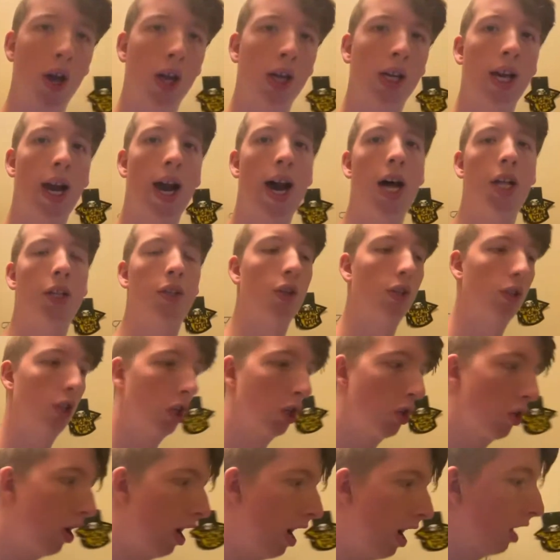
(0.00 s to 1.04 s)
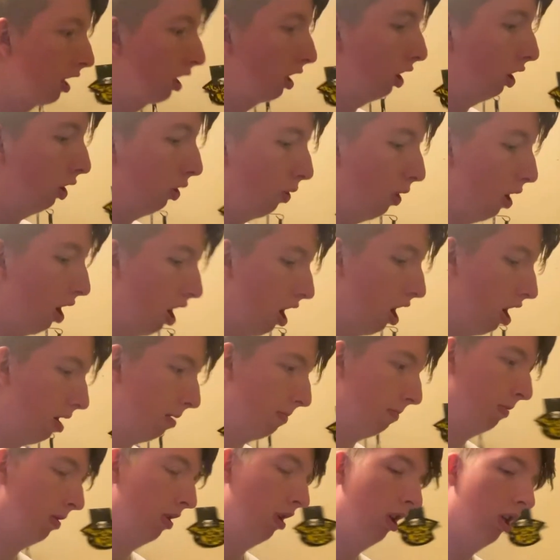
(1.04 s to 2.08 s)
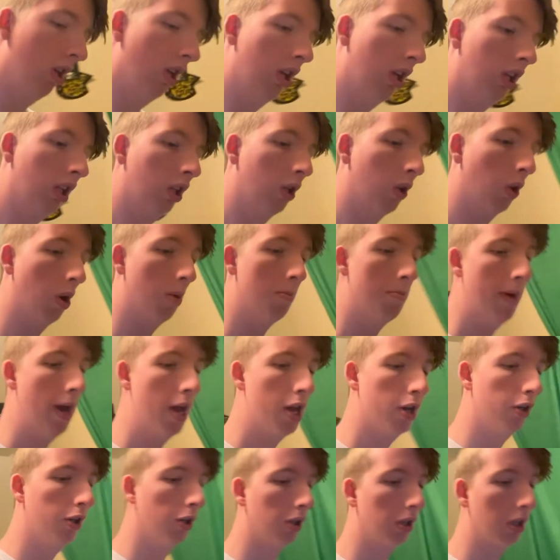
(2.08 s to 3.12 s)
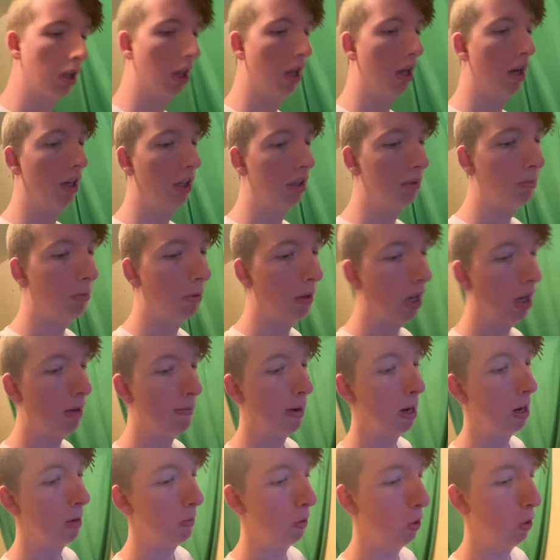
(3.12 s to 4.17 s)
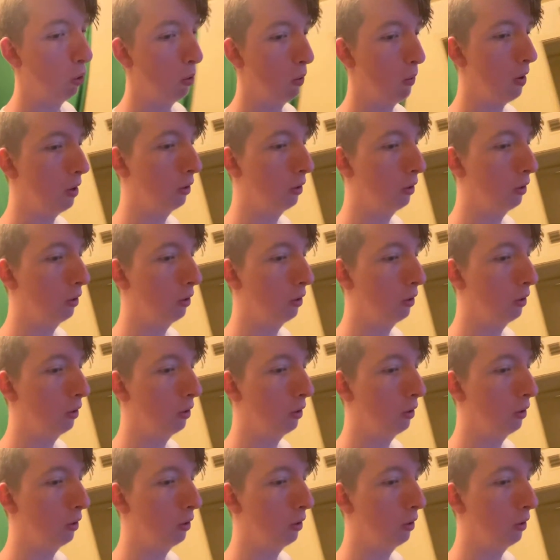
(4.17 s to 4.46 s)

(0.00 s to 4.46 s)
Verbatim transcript: guys. I'm gonna try to um do a major clean in my room.